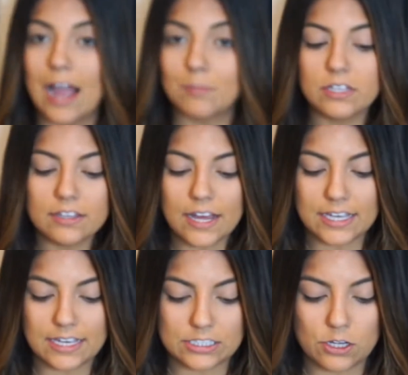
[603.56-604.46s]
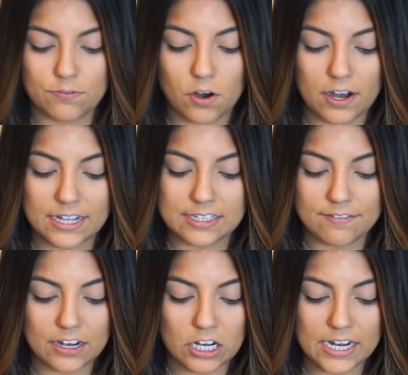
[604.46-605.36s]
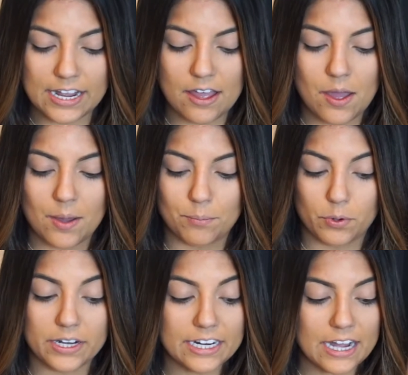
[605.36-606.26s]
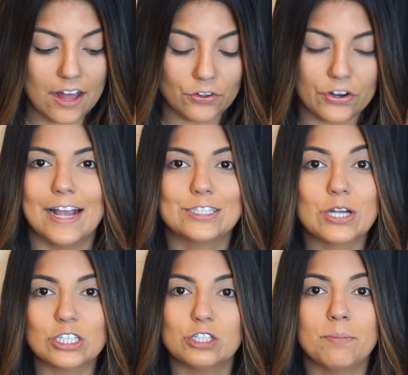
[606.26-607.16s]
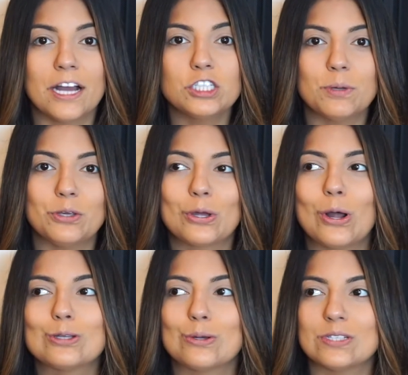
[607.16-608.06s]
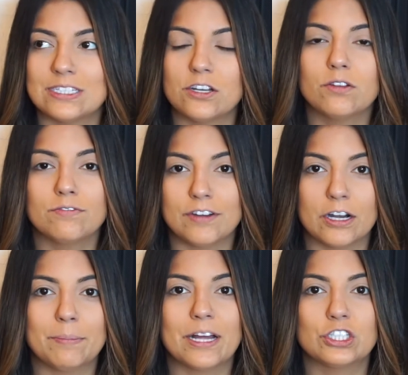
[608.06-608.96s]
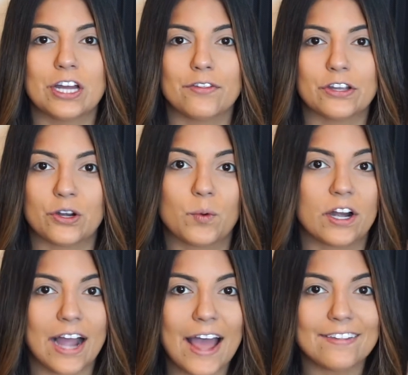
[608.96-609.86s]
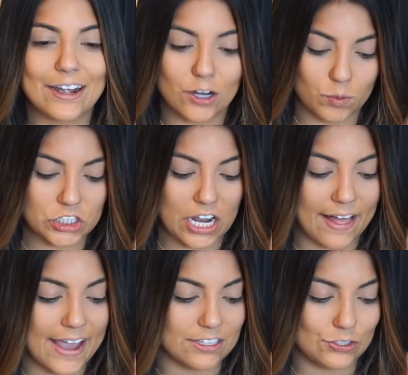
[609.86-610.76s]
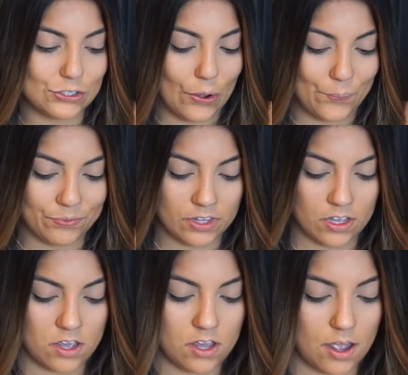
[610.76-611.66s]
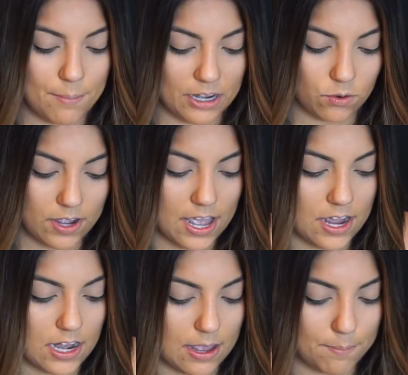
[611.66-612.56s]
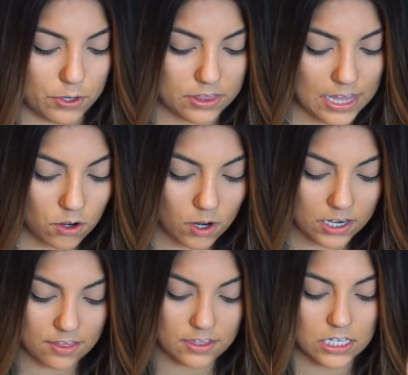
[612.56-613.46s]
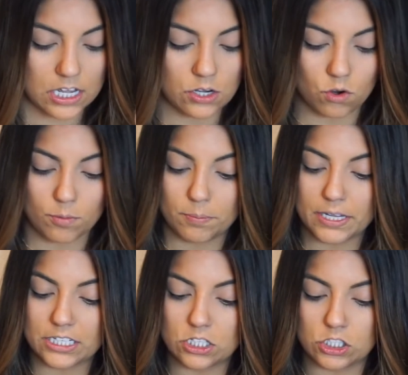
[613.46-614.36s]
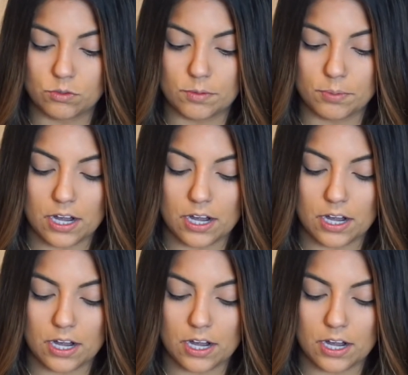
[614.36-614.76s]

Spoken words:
I'm really liking it so far. It's a very pretty color. It's not too much, but you can also still very much tell that you're wearing highlighter, which I like. So I'm gonna go ahead and put that on the normal places you would put